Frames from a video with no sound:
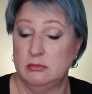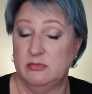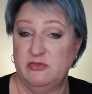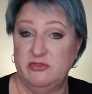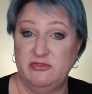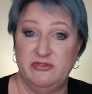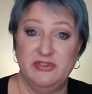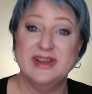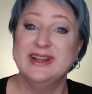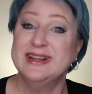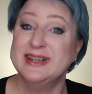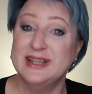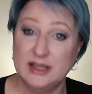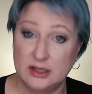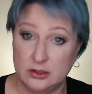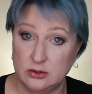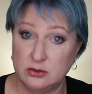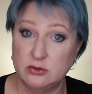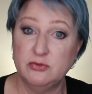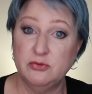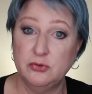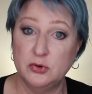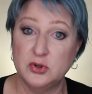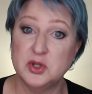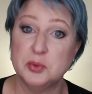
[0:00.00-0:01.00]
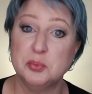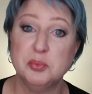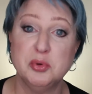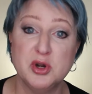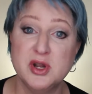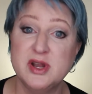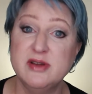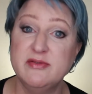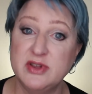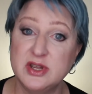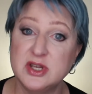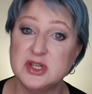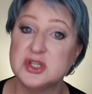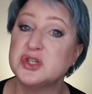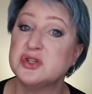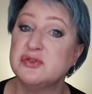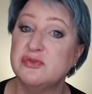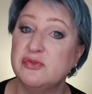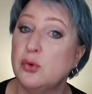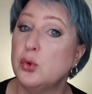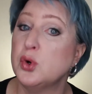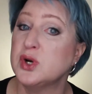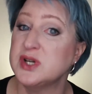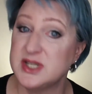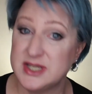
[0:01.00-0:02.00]
villain for the previous
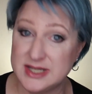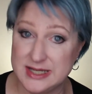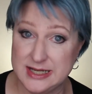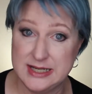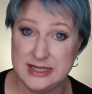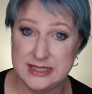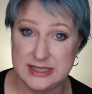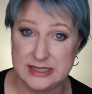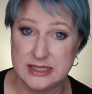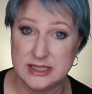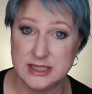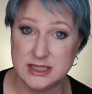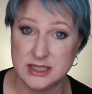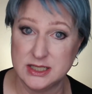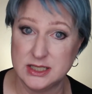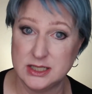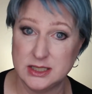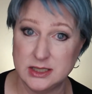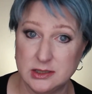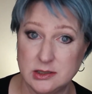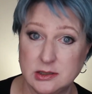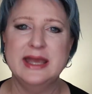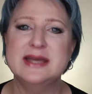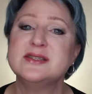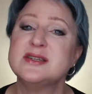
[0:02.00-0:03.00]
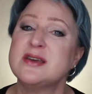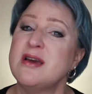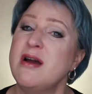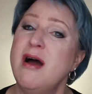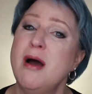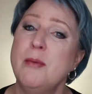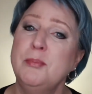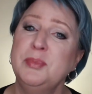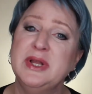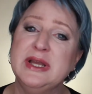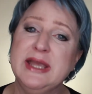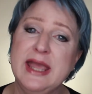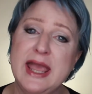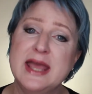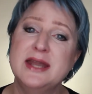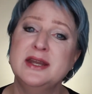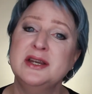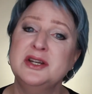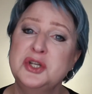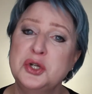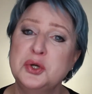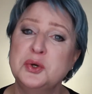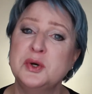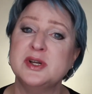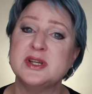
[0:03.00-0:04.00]
4 seasons. It's
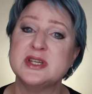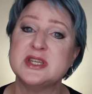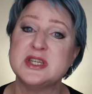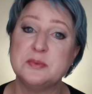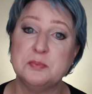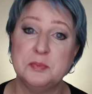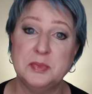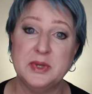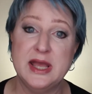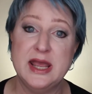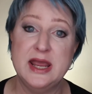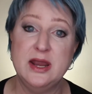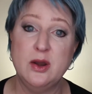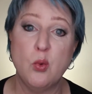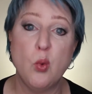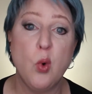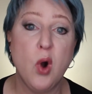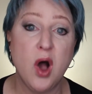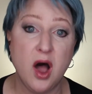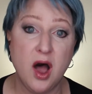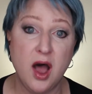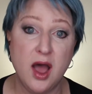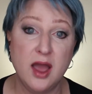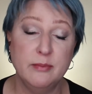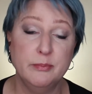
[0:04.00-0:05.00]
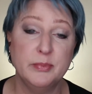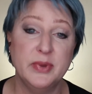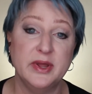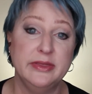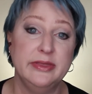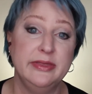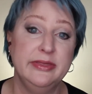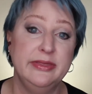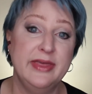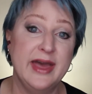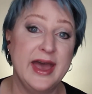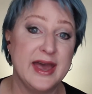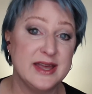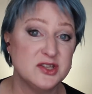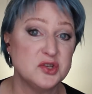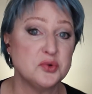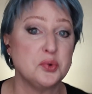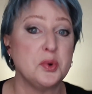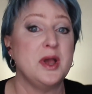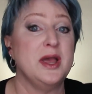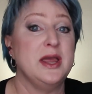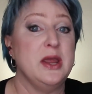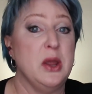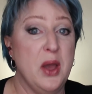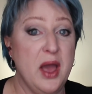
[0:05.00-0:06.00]
complicated to explain why, but that's
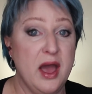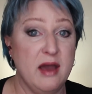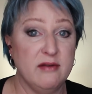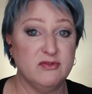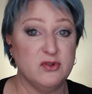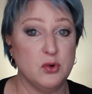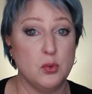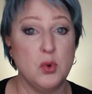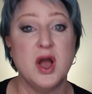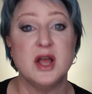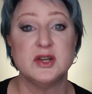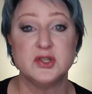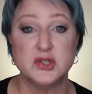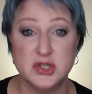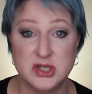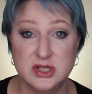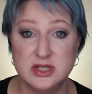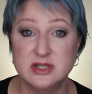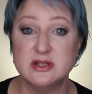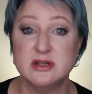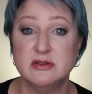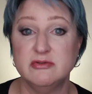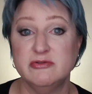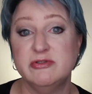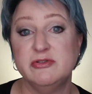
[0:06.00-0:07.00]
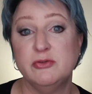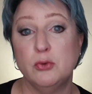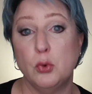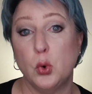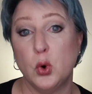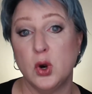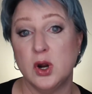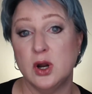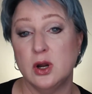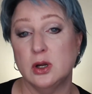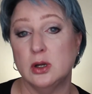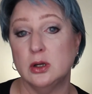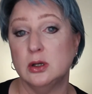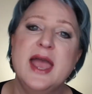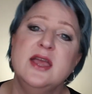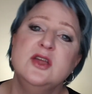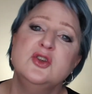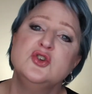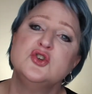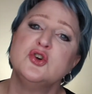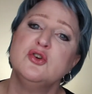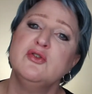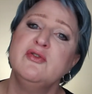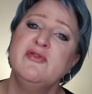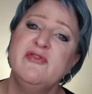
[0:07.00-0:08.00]
why you have to watch season 4.
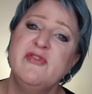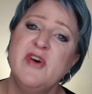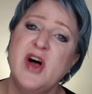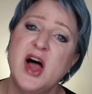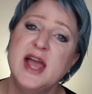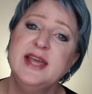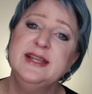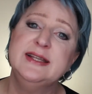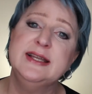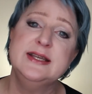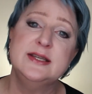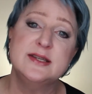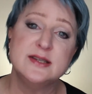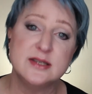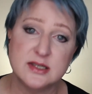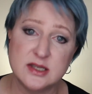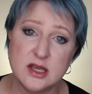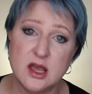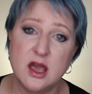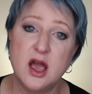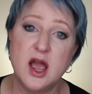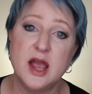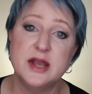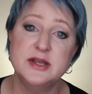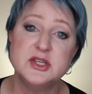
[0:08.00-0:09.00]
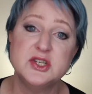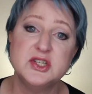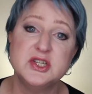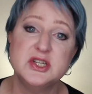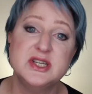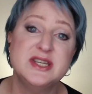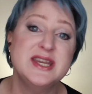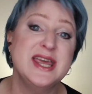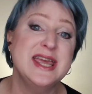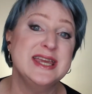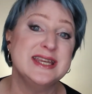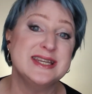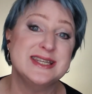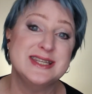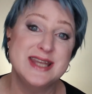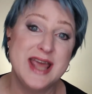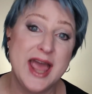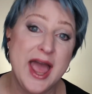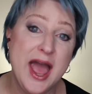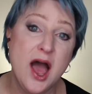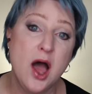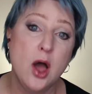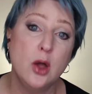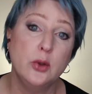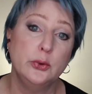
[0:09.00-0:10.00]
Angel finally decides to take
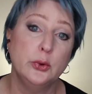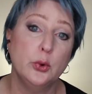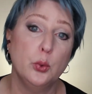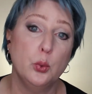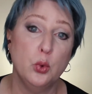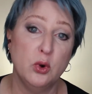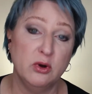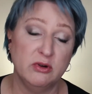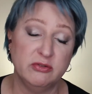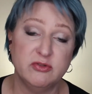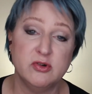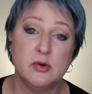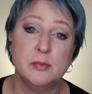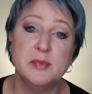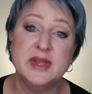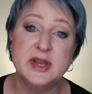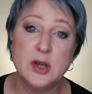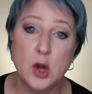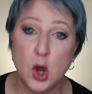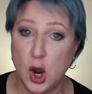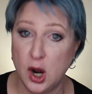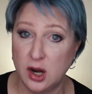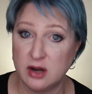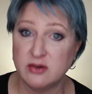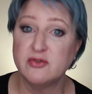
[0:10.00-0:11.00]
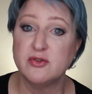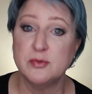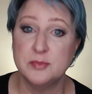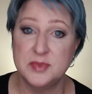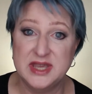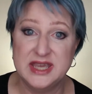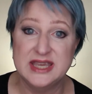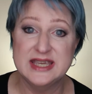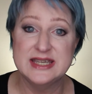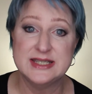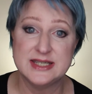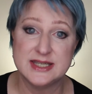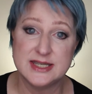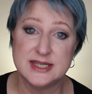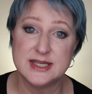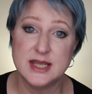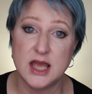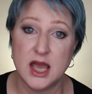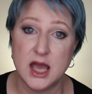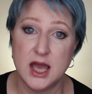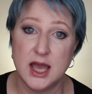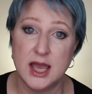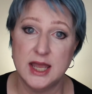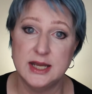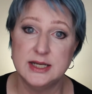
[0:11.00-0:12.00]
down Wolfram and Hart from the
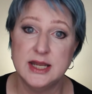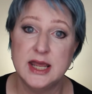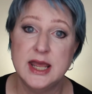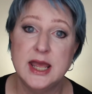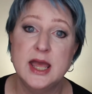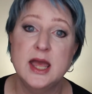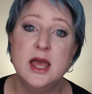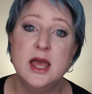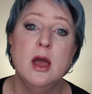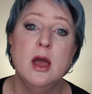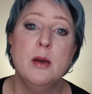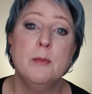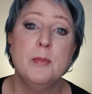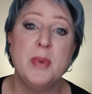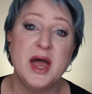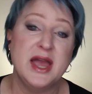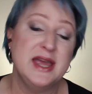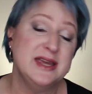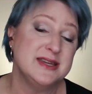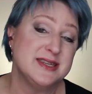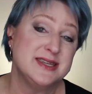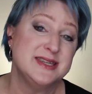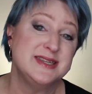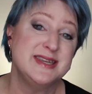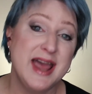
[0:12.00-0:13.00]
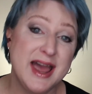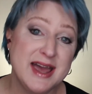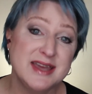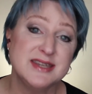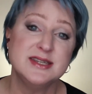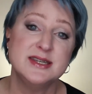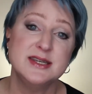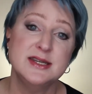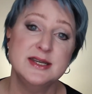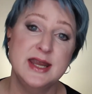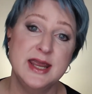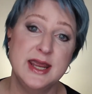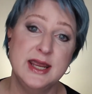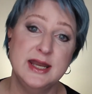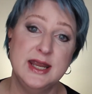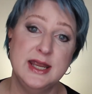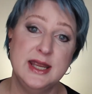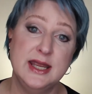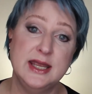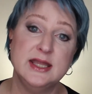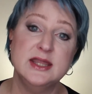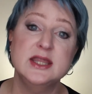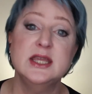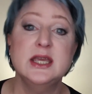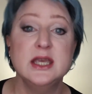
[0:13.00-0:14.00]
inside by
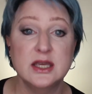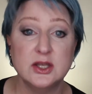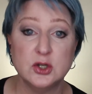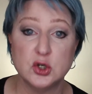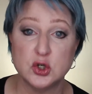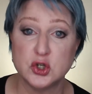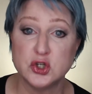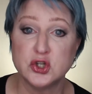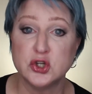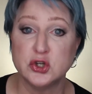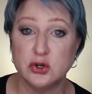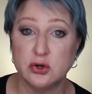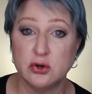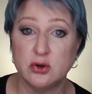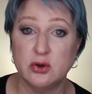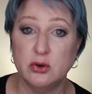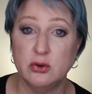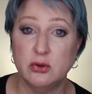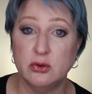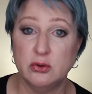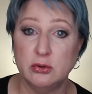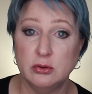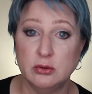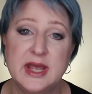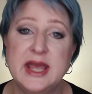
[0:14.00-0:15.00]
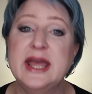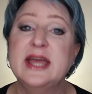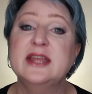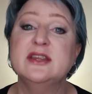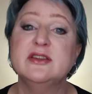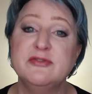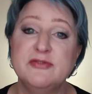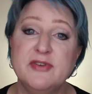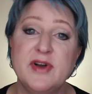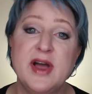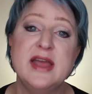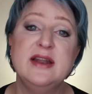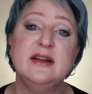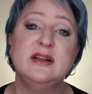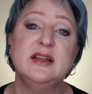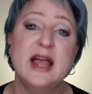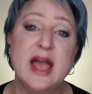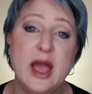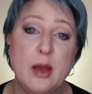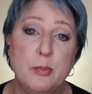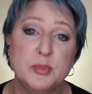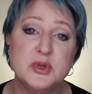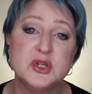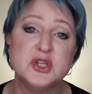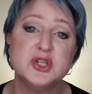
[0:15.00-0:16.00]
assassinating the Inner Circle. In the final
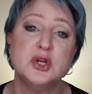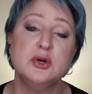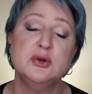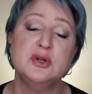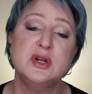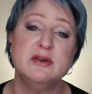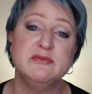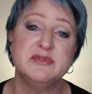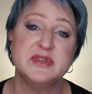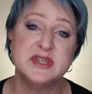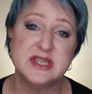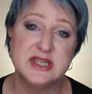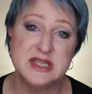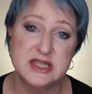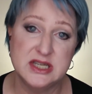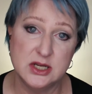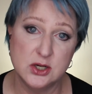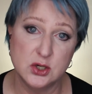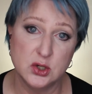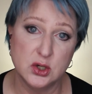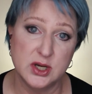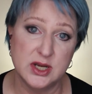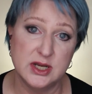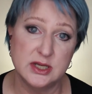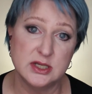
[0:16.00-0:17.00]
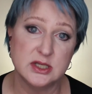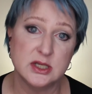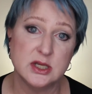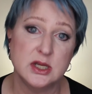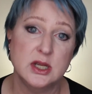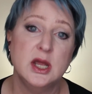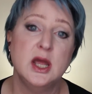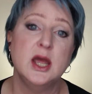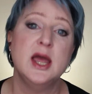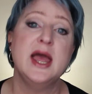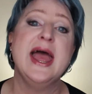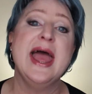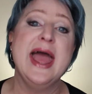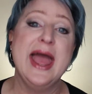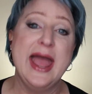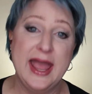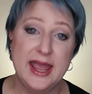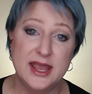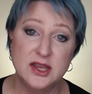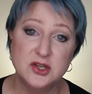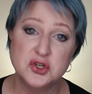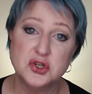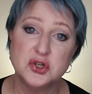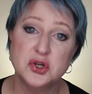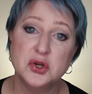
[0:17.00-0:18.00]
episode of the series,
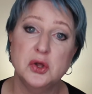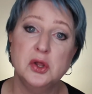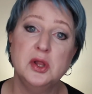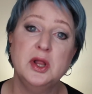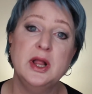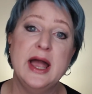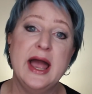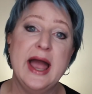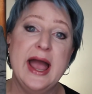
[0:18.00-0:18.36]
Angel